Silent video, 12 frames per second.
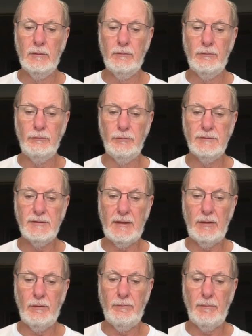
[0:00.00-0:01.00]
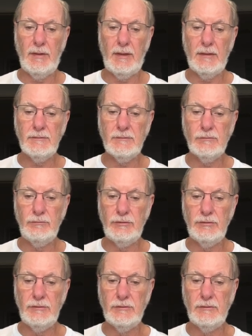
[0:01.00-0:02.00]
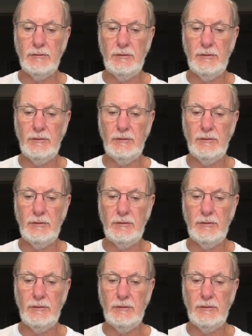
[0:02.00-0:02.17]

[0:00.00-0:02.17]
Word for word: through the center of mass, which is